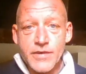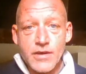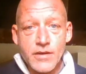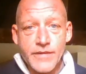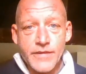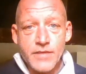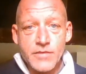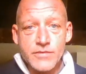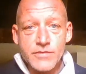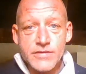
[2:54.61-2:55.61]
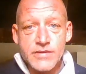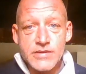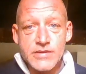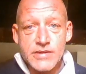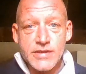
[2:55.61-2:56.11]
are they immune to the
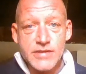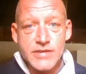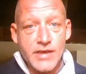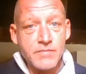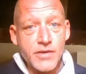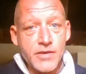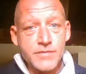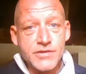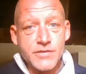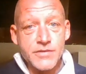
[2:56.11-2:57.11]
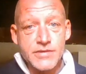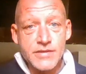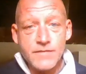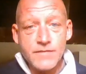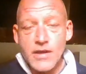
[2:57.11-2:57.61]
disease in perpetuity?